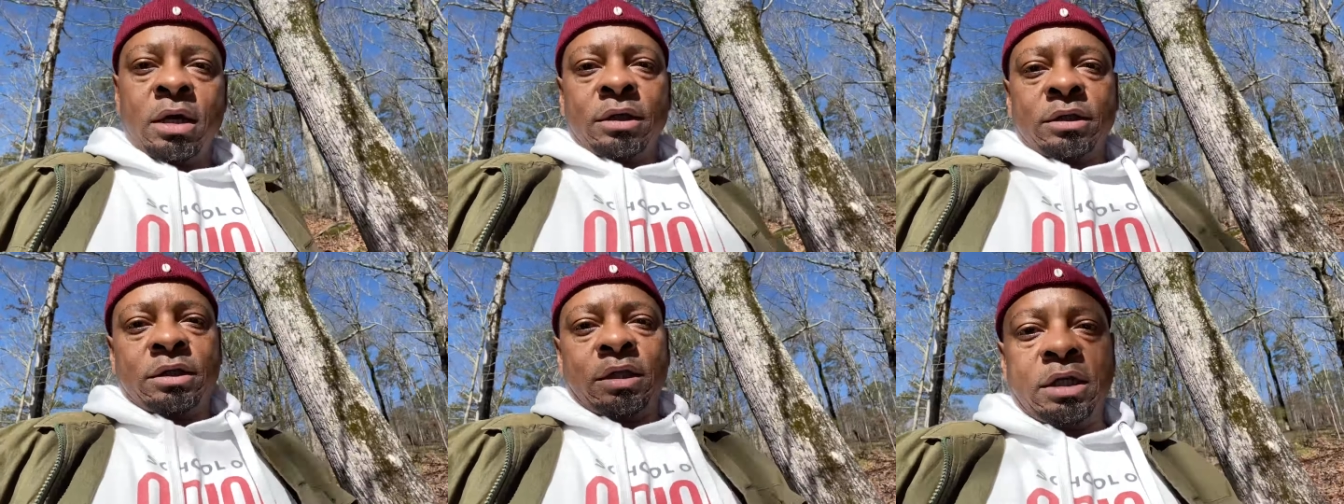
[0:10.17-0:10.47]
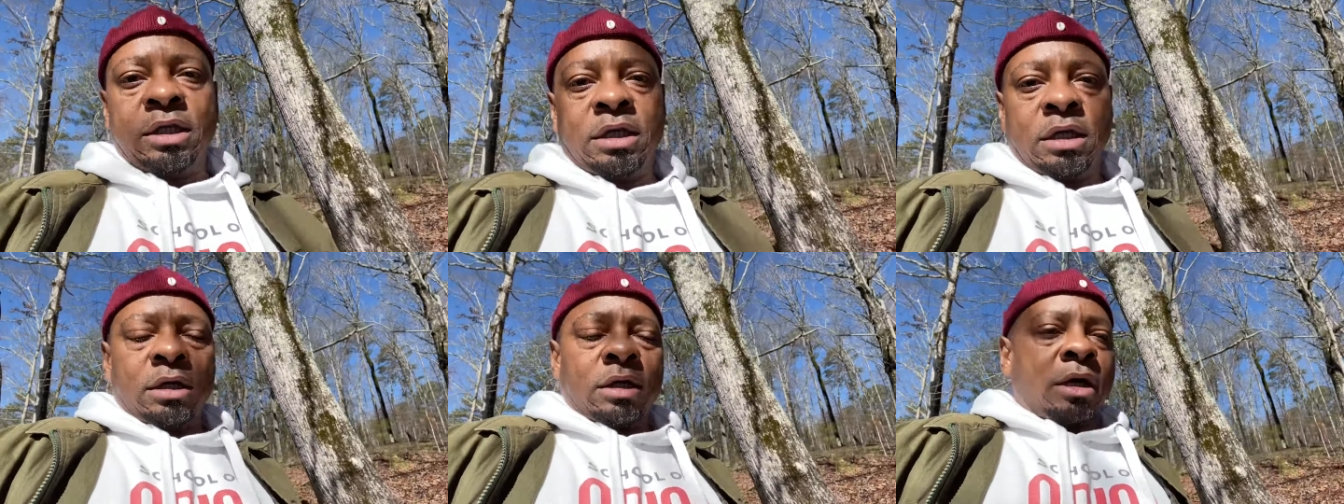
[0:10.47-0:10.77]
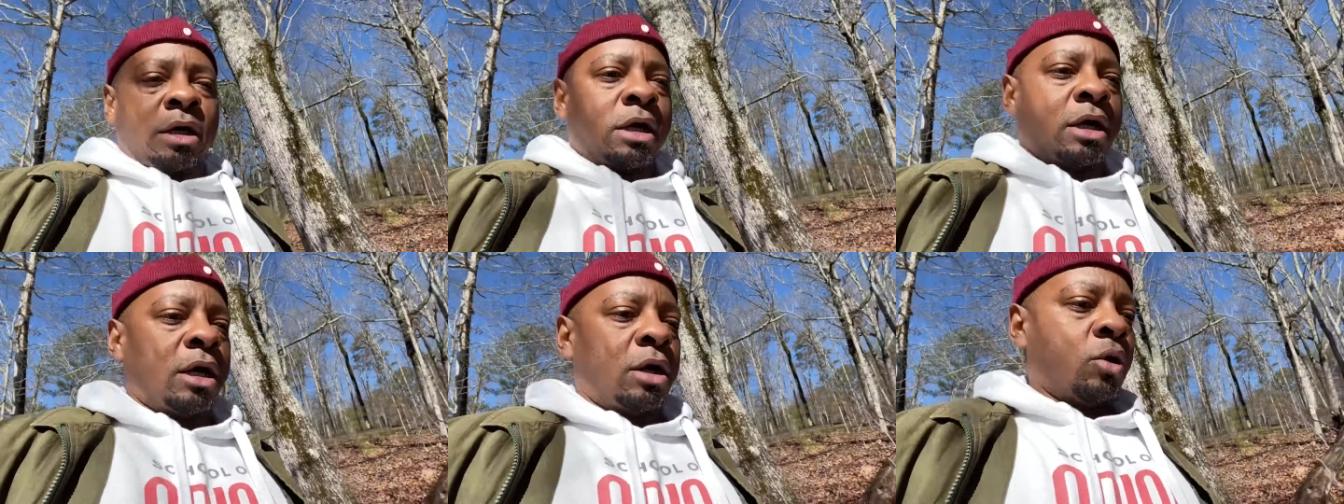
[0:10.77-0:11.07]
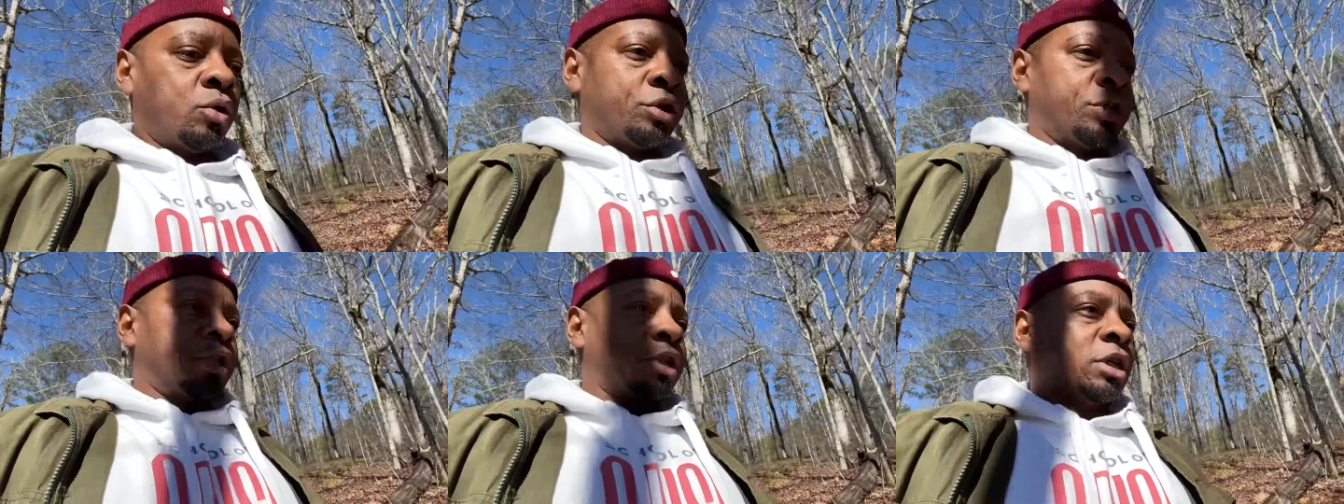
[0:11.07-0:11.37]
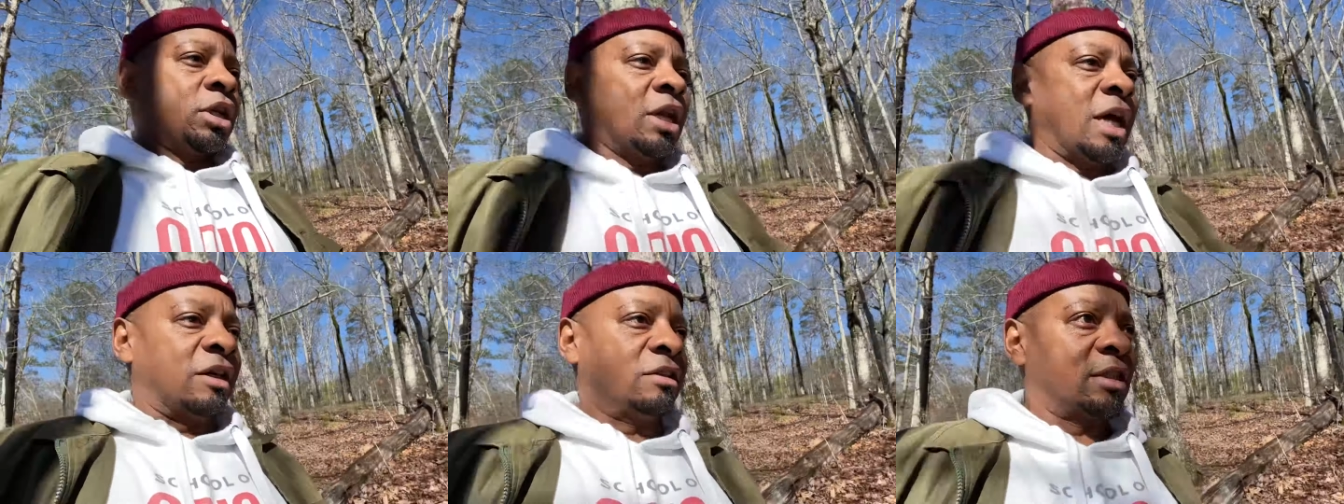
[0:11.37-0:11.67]
the uh, Orisha
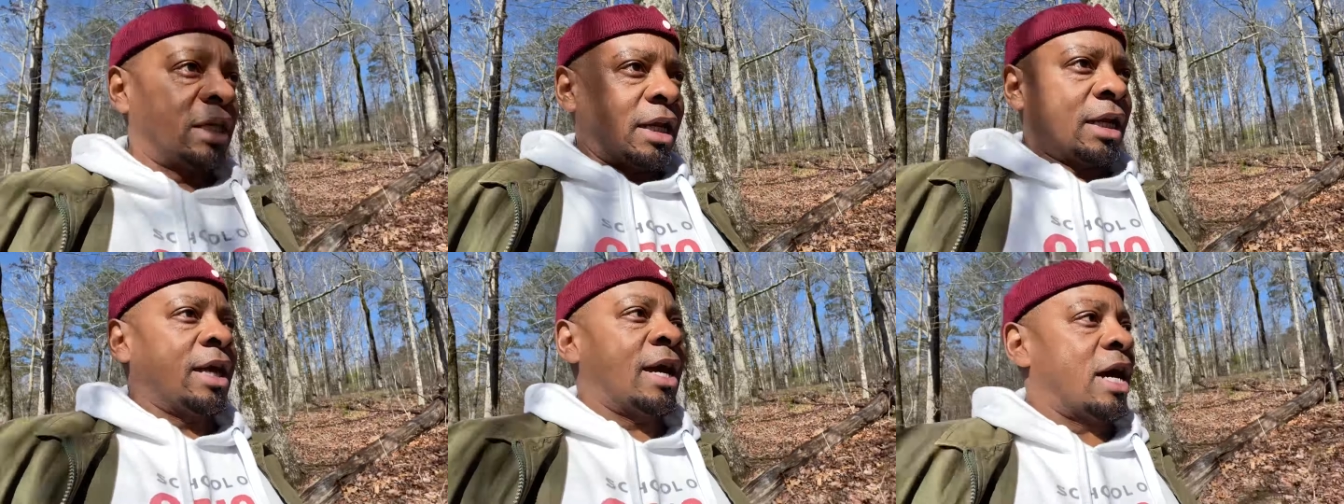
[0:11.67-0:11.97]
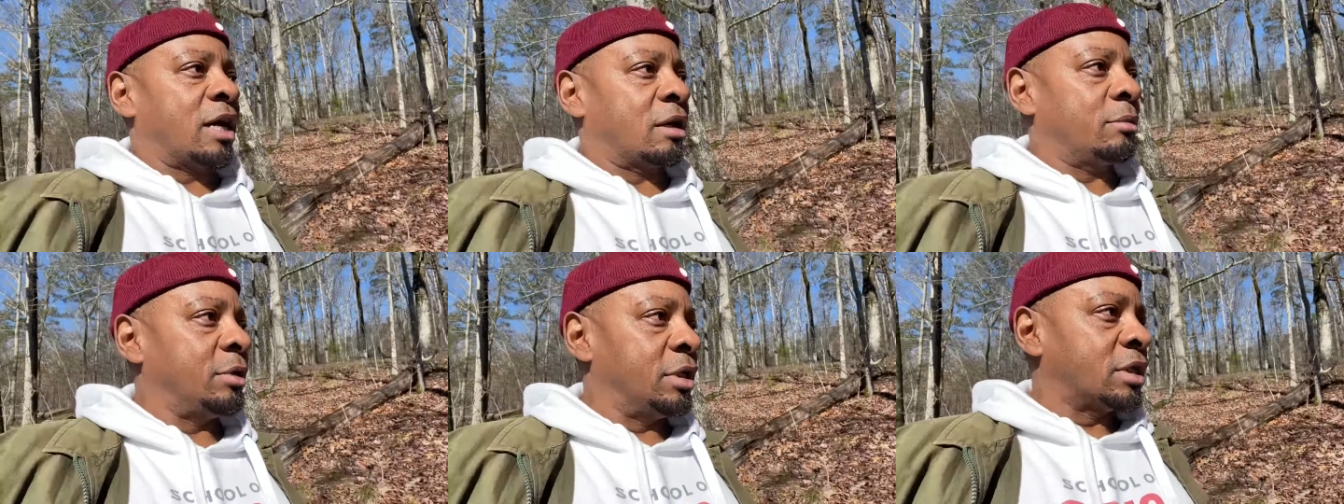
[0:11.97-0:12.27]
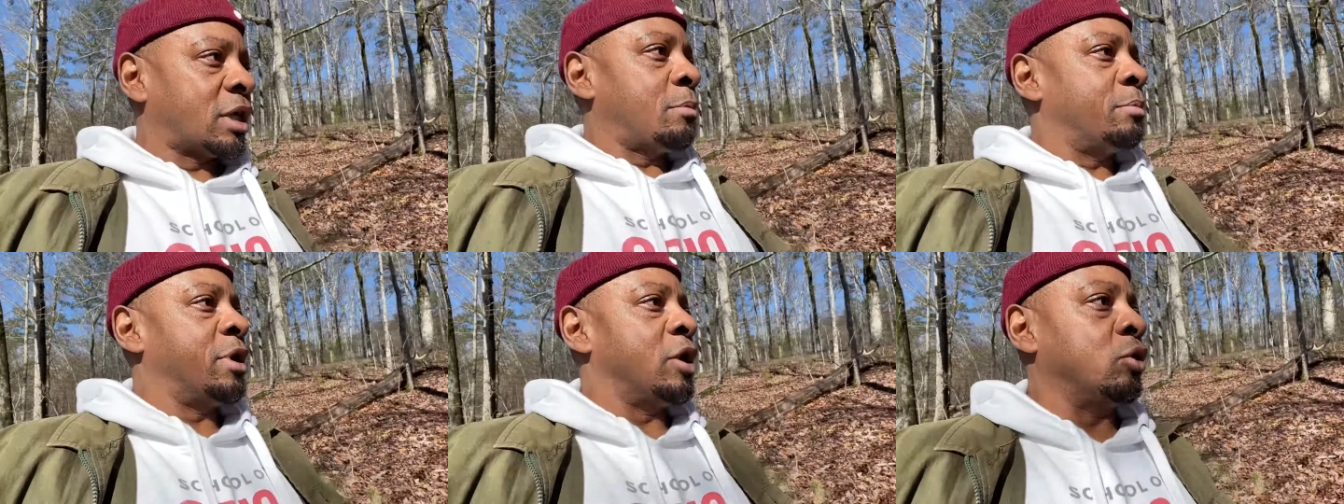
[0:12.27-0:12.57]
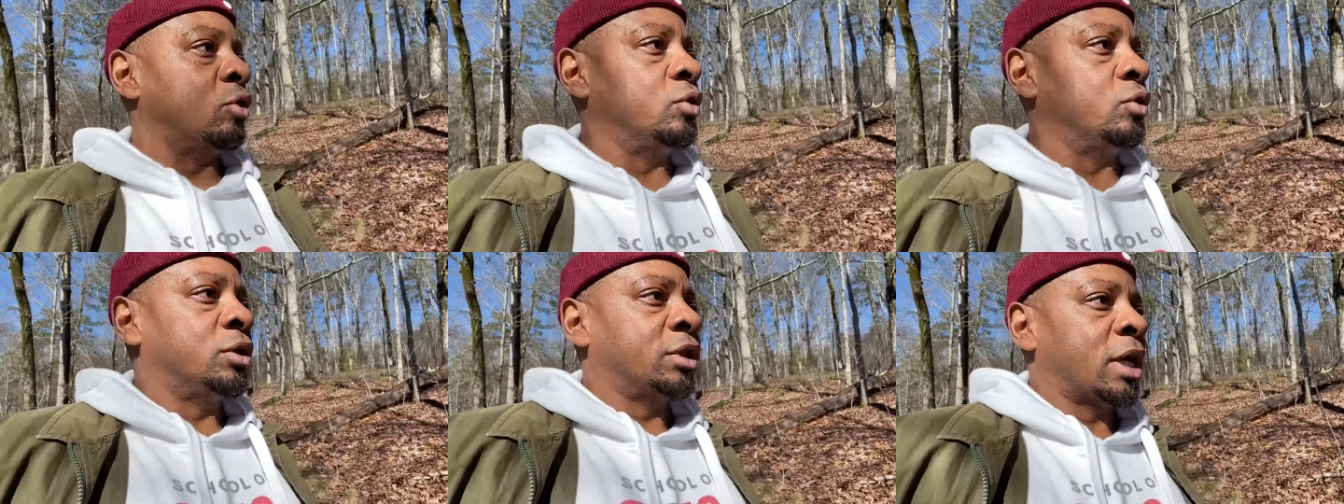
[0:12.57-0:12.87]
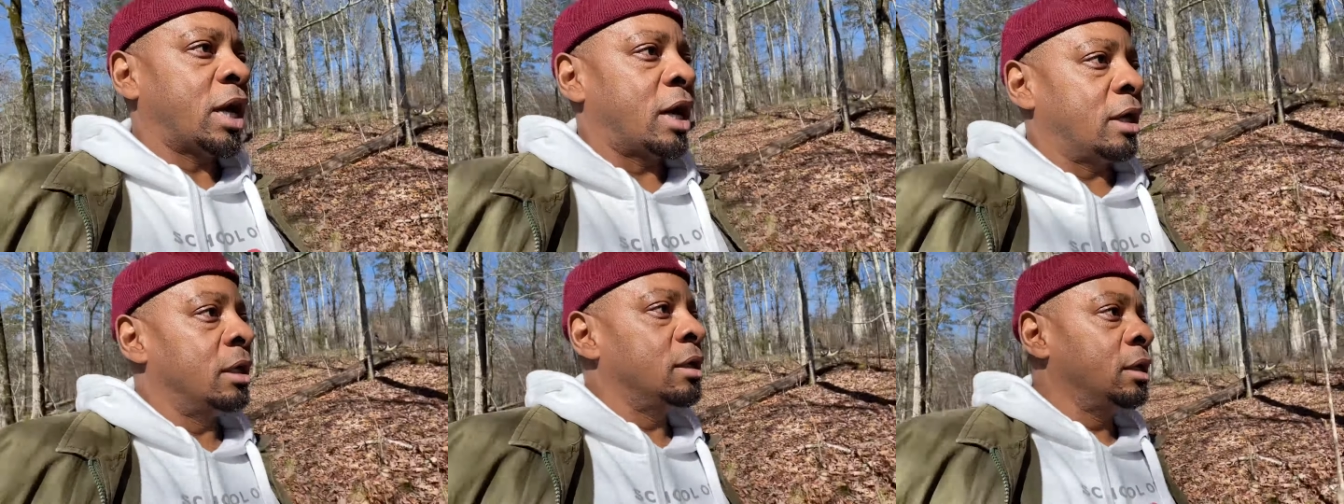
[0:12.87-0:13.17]
Lifestyle Academy's
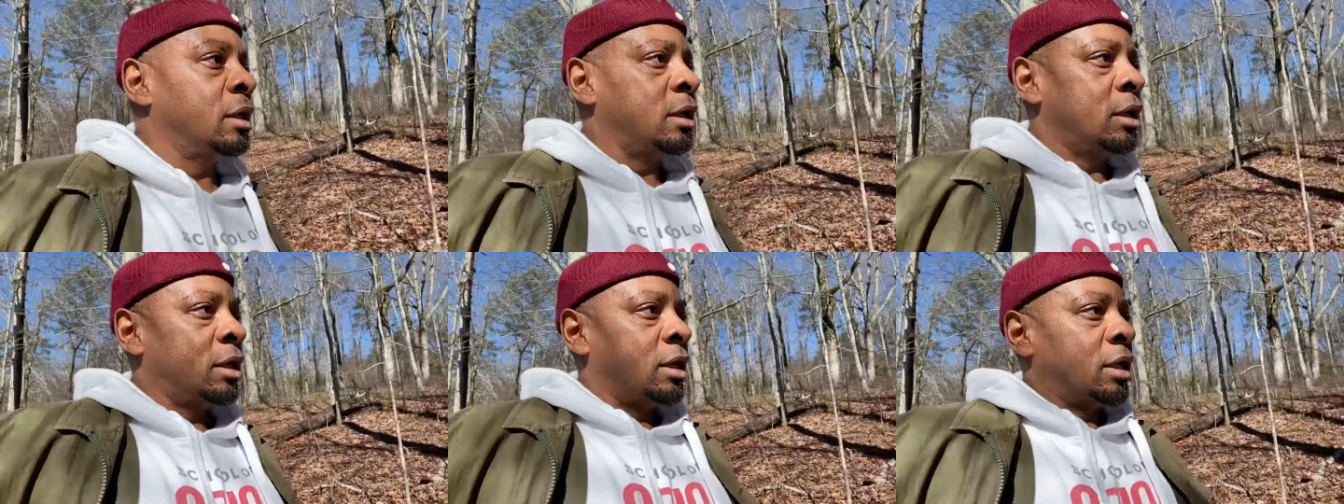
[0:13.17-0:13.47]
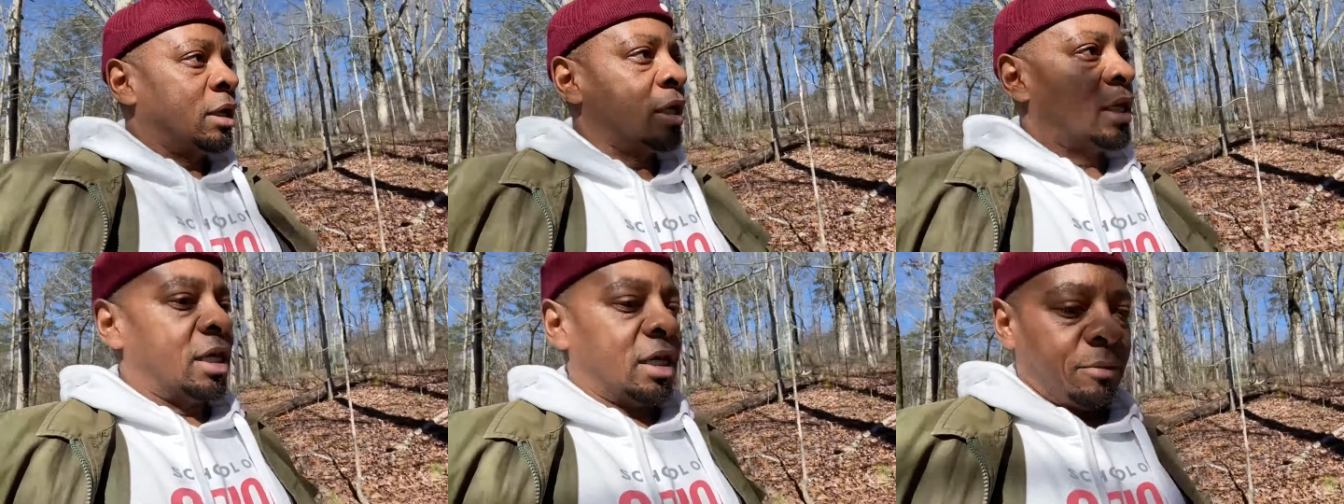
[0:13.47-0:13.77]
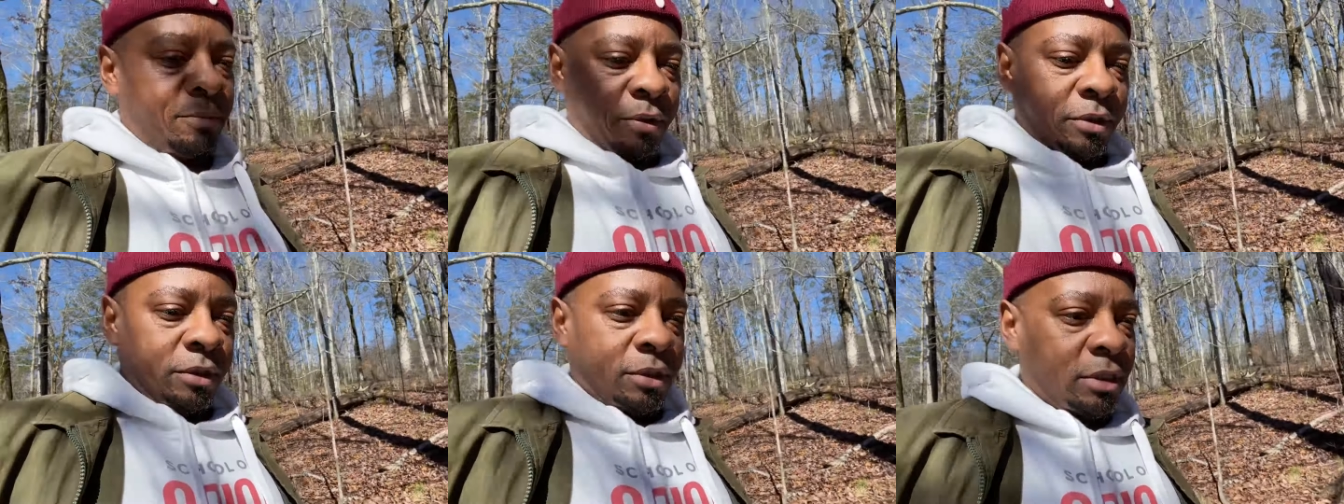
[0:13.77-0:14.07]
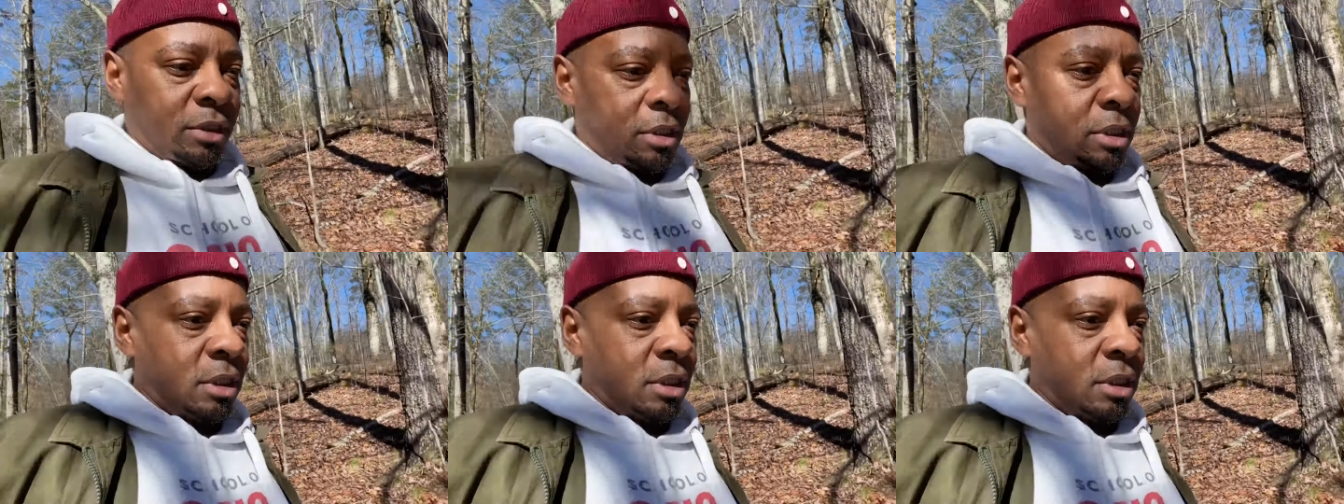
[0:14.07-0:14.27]
Abeokuta campus.